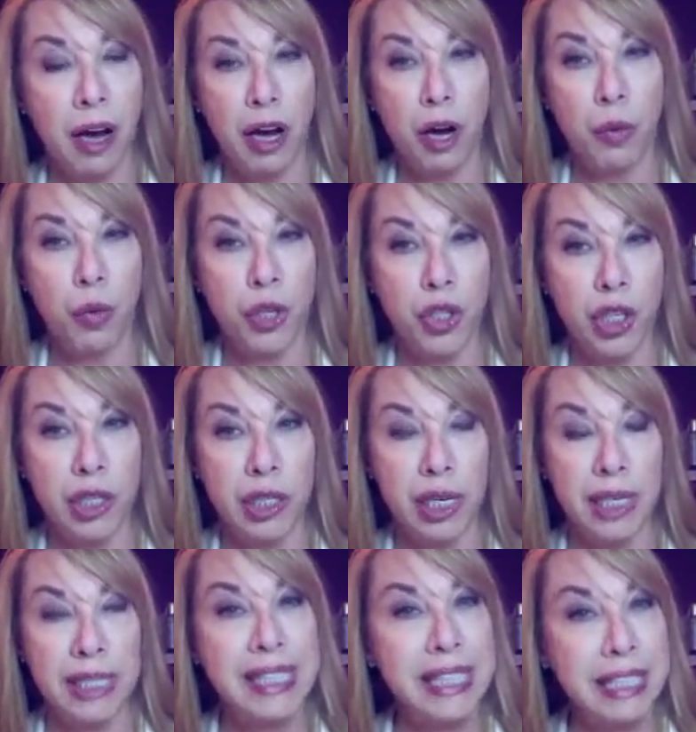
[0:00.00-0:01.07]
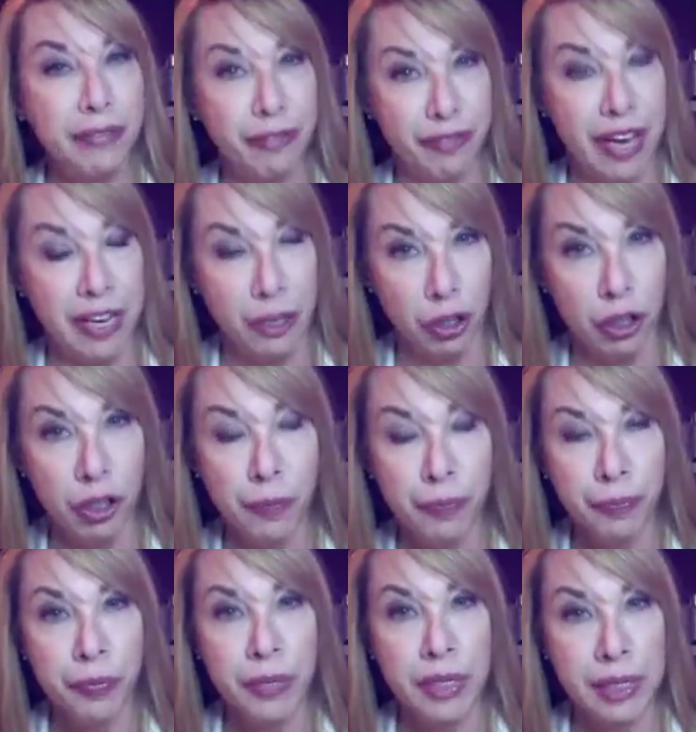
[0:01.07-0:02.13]
which is a C-phenyl
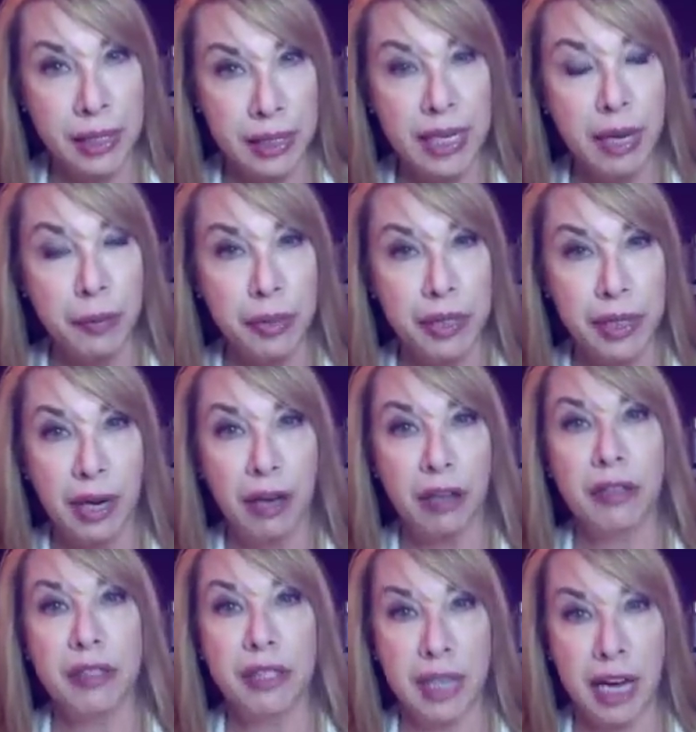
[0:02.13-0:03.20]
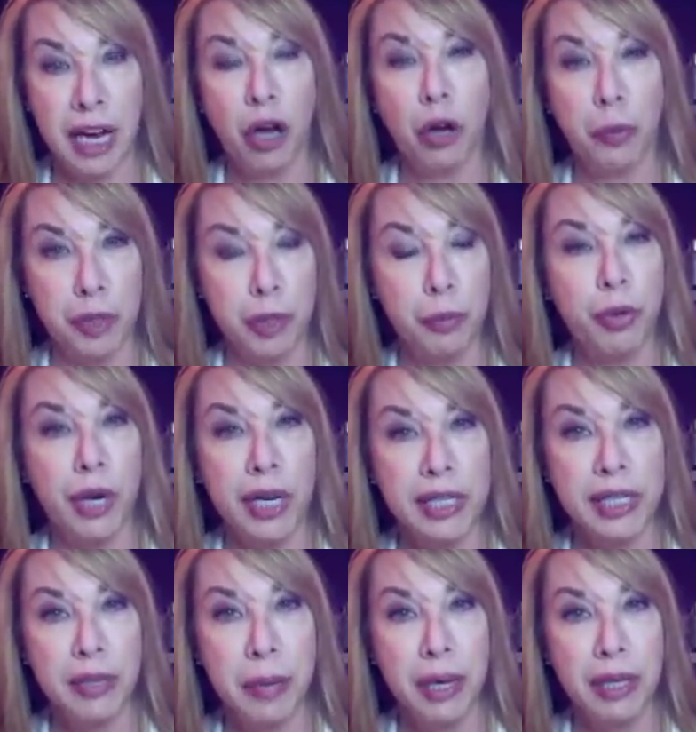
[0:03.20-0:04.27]
stem cell to help suppress
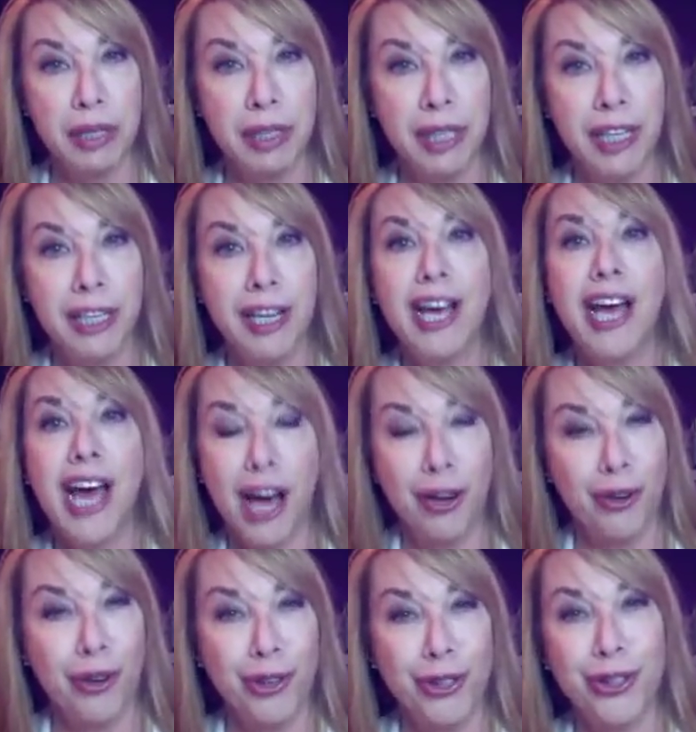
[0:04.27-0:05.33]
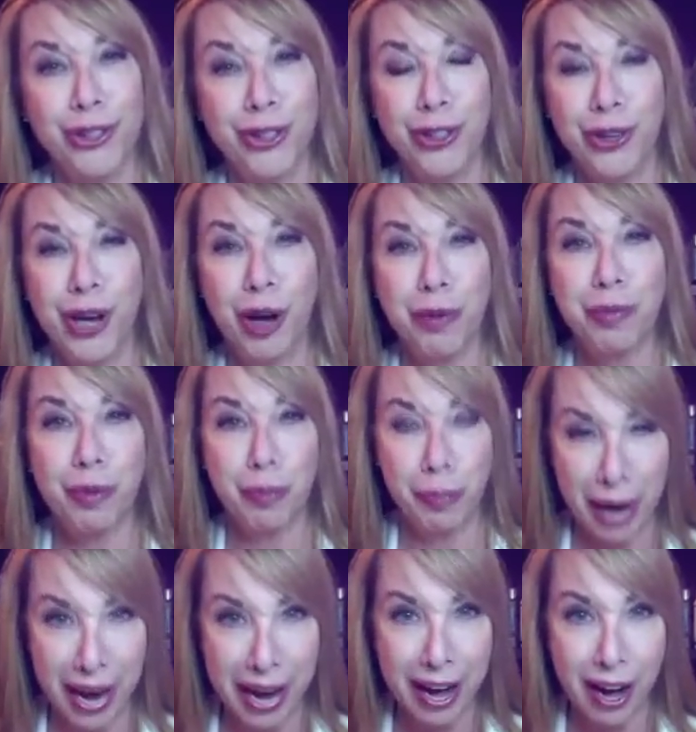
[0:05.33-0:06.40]
the melanin and also to help
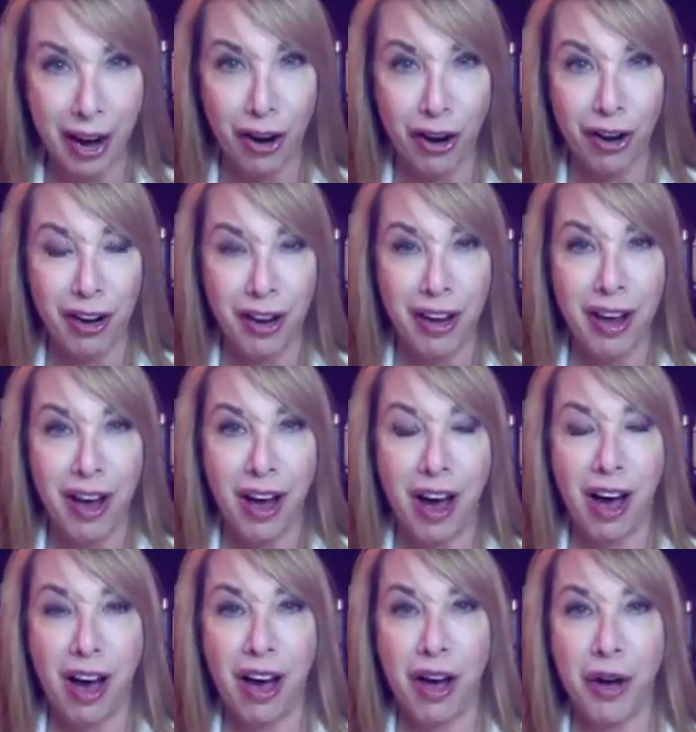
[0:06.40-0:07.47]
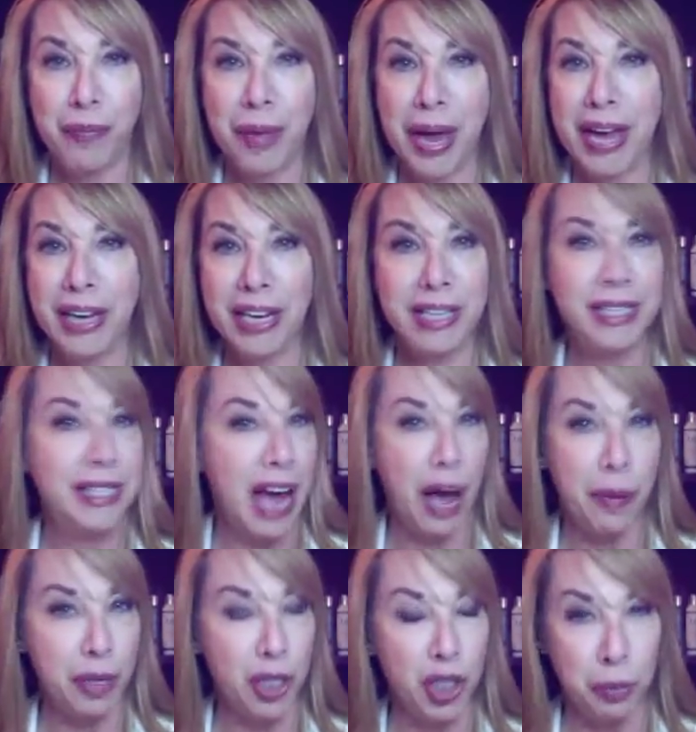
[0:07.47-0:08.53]
repair any
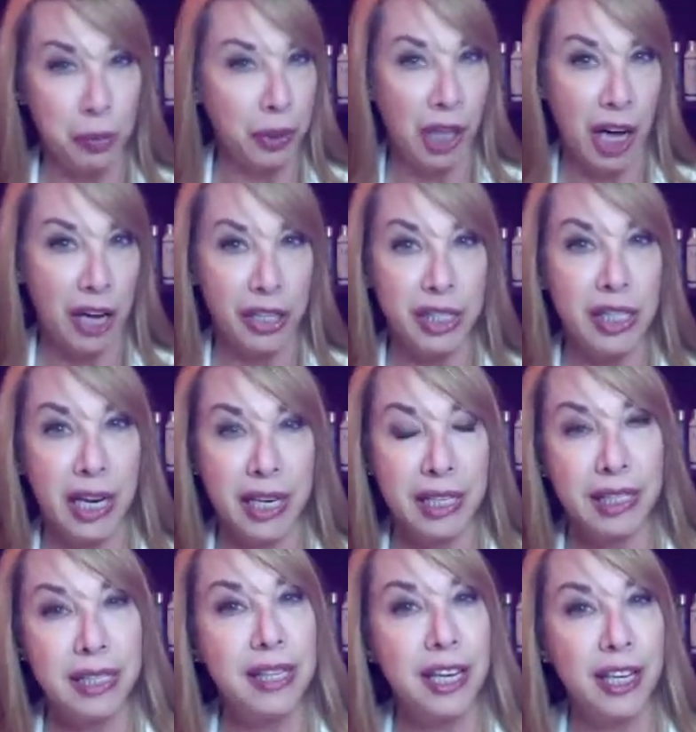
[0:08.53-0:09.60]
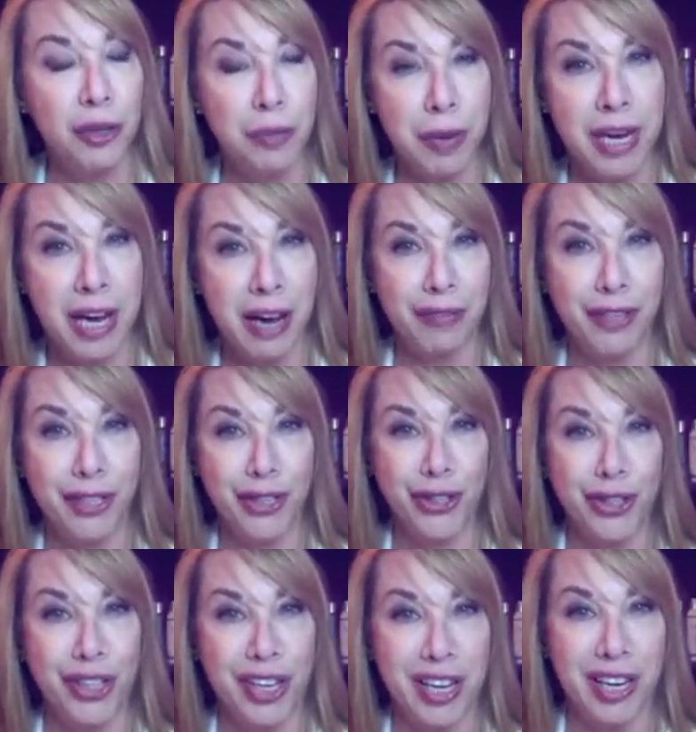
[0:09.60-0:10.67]
damaged melanocytes that you may have in your
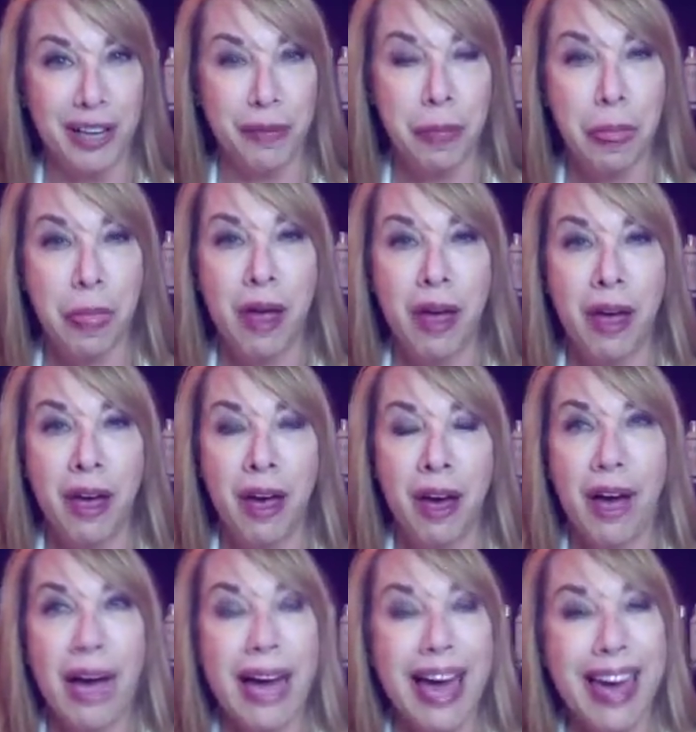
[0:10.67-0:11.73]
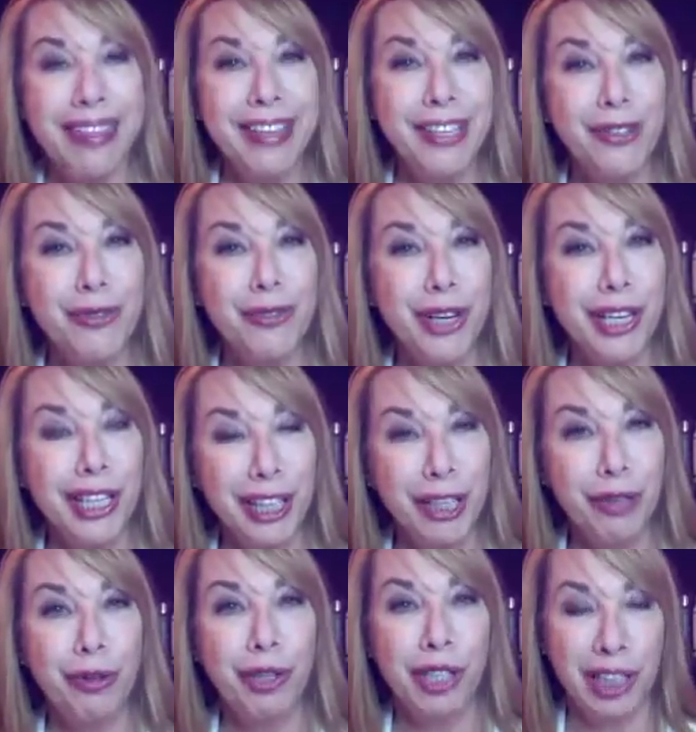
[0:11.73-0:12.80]
skin. And this really,
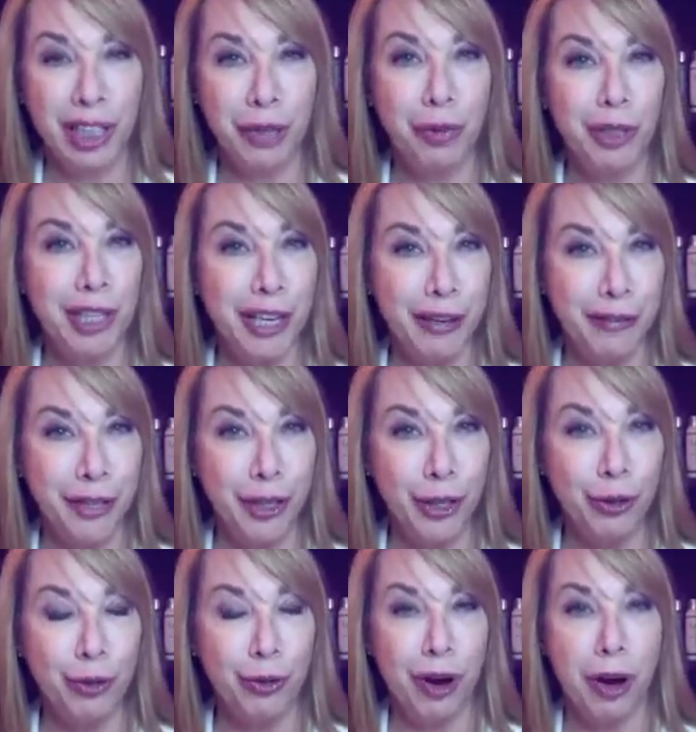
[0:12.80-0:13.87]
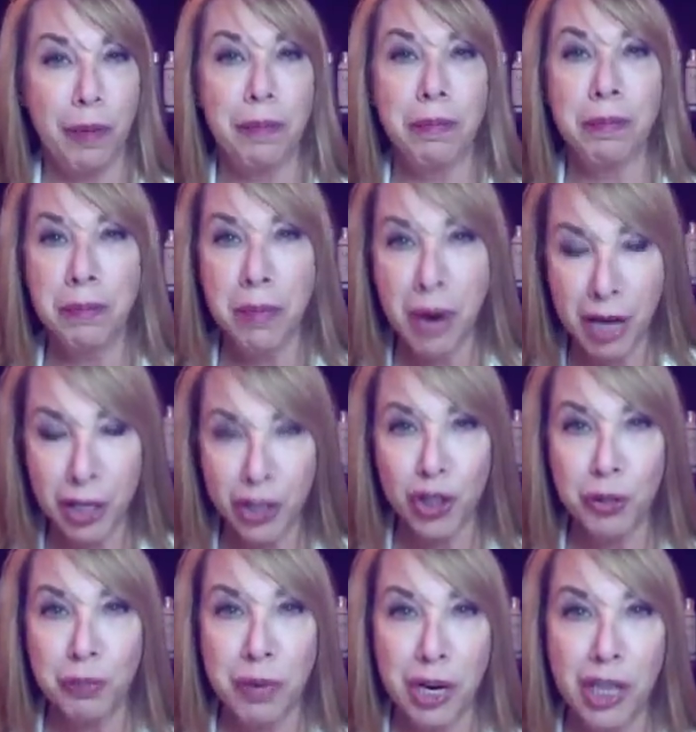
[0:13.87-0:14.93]
really will give you a
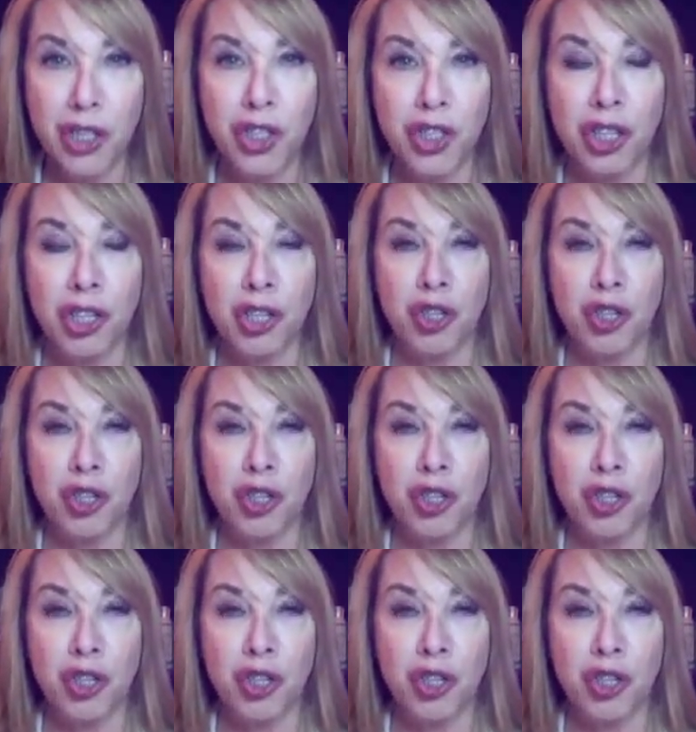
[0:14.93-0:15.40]
much, much